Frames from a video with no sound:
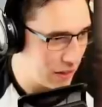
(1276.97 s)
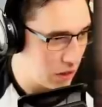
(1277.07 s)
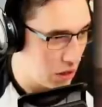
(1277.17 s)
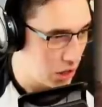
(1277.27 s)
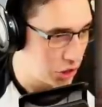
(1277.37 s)

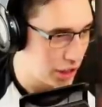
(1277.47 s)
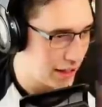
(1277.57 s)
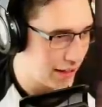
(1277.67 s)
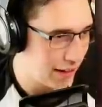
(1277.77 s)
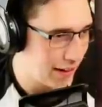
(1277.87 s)
Oh, shit.
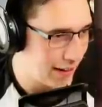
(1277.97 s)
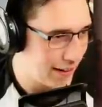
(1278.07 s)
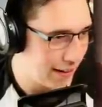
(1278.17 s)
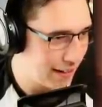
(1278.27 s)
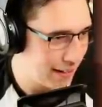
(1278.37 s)

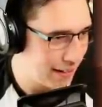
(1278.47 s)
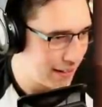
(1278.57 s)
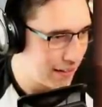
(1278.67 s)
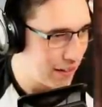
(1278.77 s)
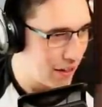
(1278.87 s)

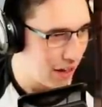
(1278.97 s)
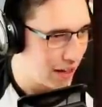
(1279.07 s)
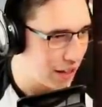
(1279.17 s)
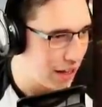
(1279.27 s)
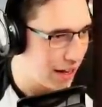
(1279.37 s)

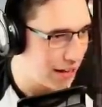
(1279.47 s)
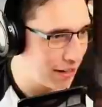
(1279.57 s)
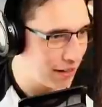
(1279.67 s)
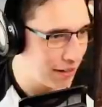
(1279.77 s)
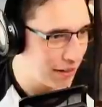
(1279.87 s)
Oh, God.
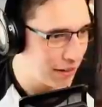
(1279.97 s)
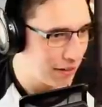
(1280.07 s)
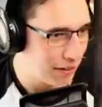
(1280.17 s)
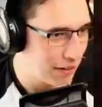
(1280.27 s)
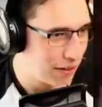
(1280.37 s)

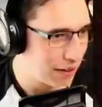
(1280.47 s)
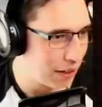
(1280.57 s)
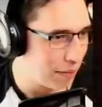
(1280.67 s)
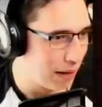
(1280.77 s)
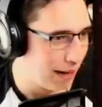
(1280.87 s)

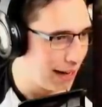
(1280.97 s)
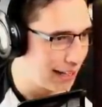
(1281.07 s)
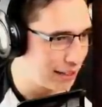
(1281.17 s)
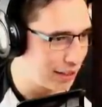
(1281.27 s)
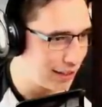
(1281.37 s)
Come on,
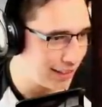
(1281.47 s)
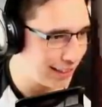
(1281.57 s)
lads.